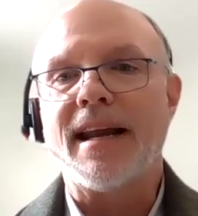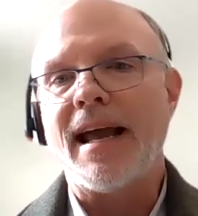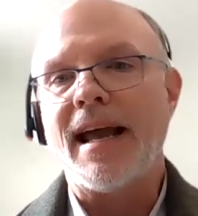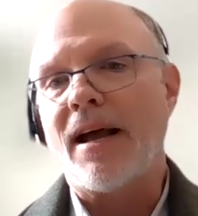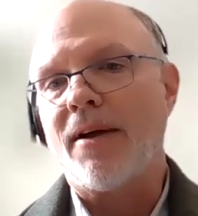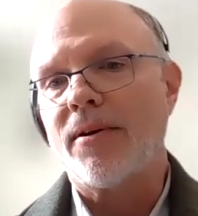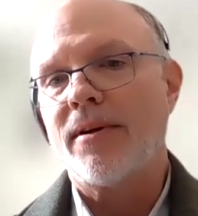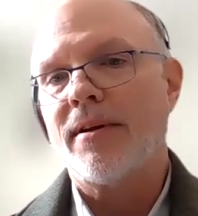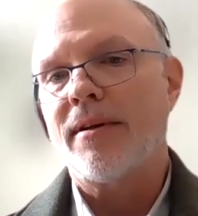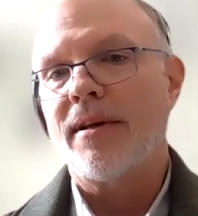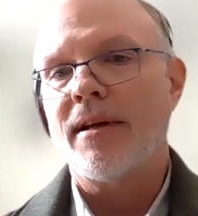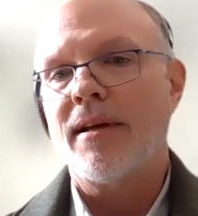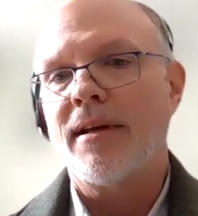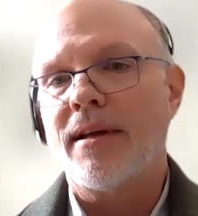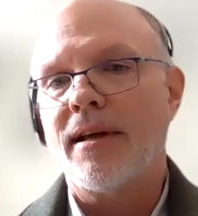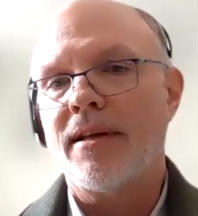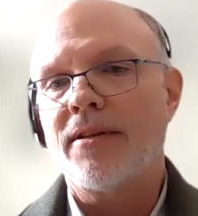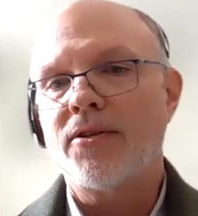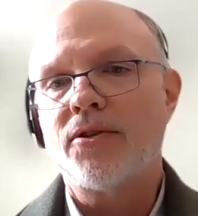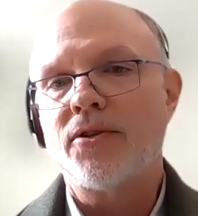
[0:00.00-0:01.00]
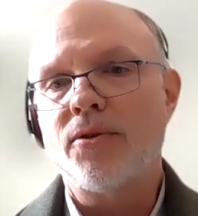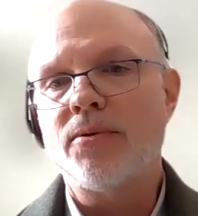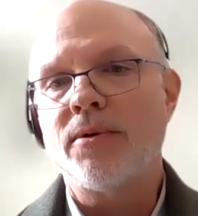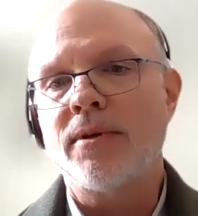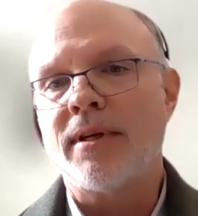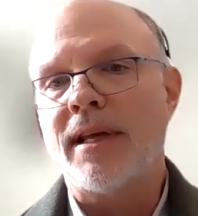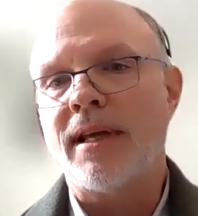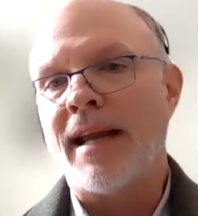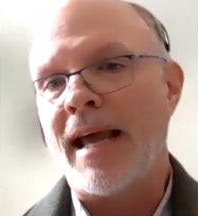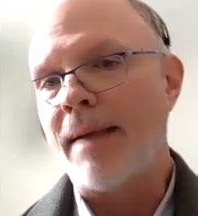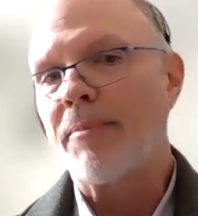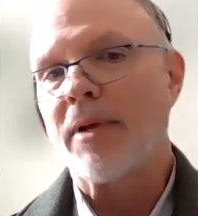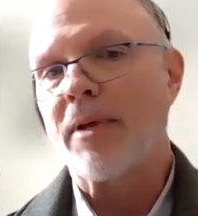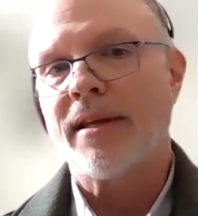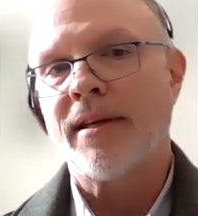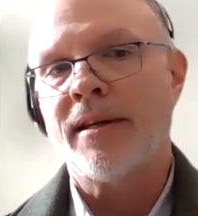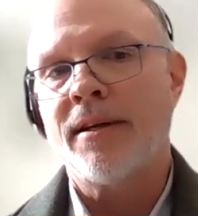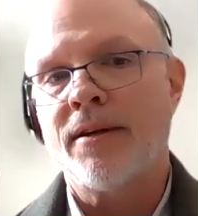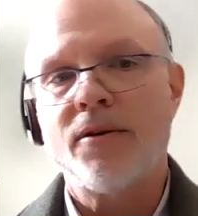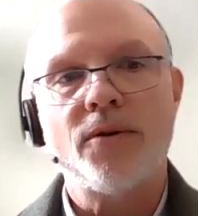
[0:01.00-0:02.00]
that out, a student, an
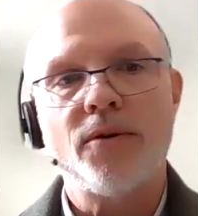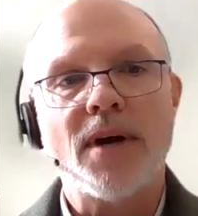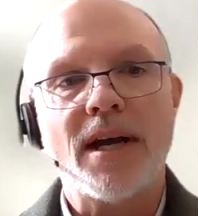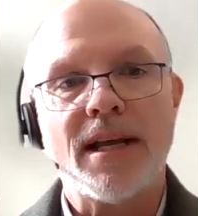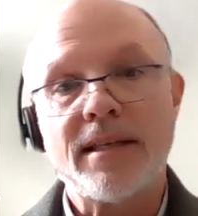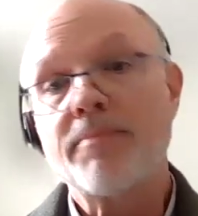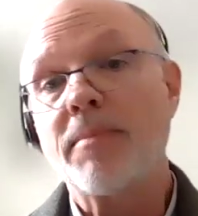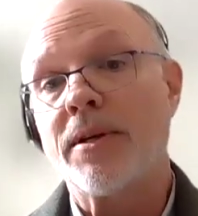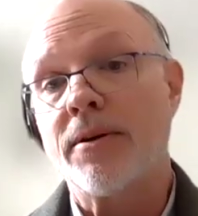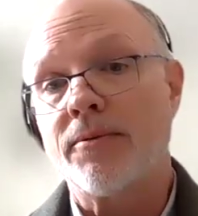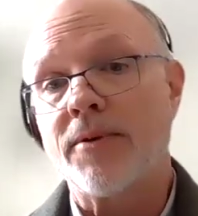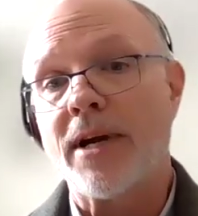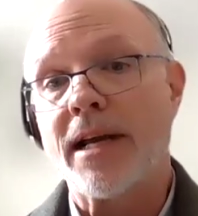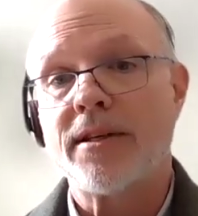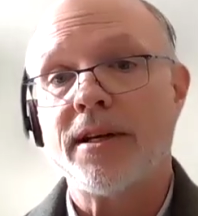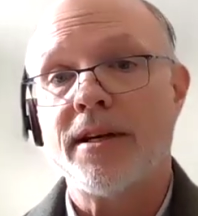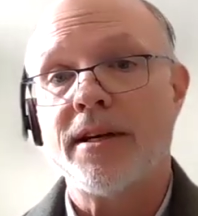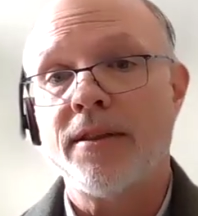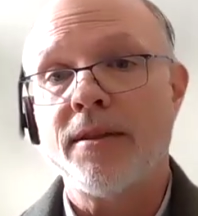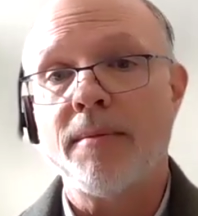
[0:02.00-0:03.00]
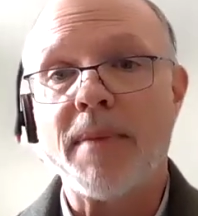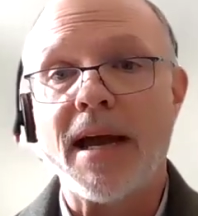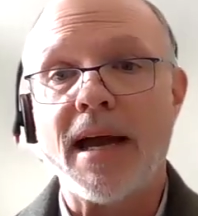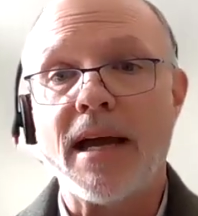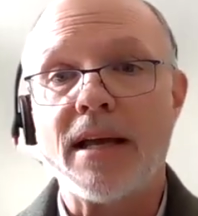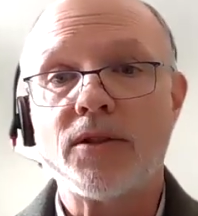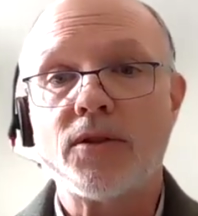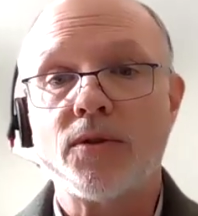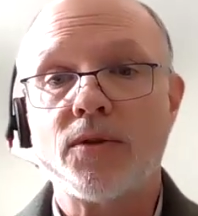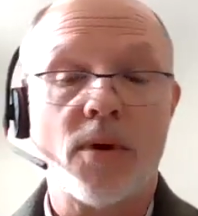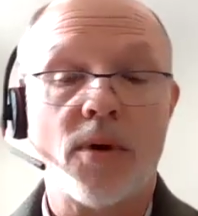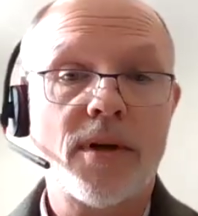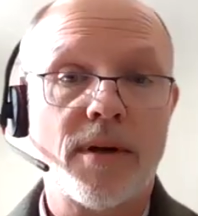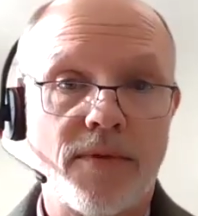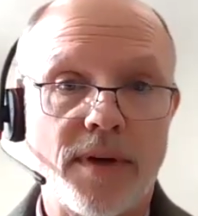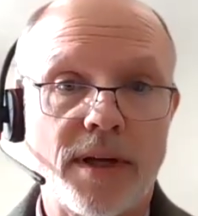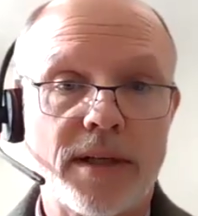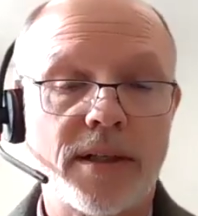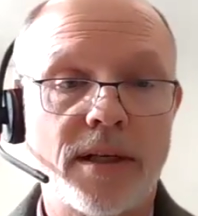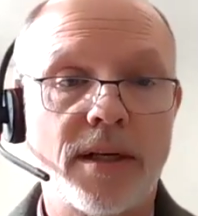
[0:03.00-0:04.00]
applicant who has been arrested in the past or
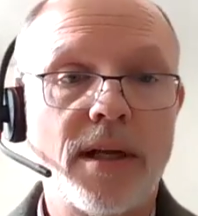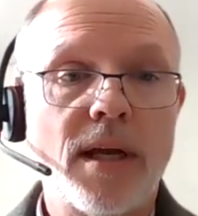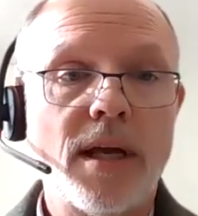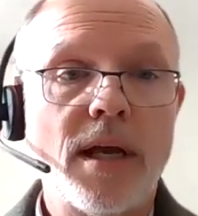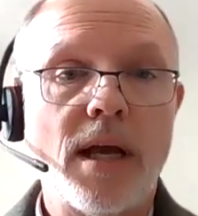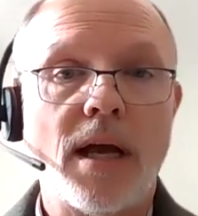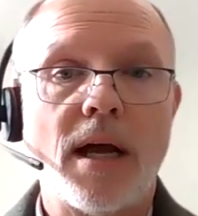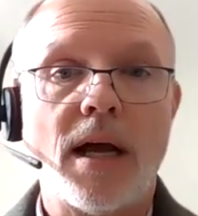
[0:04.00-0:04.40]
convicted,